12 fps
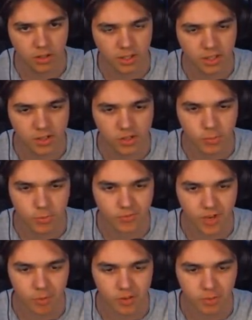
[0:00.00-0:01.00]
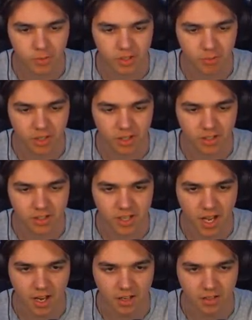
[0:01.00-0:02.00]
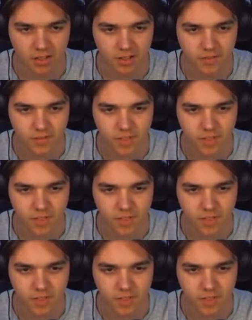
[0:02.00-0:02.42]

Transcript: He is super famous. What do you mean? Exactly.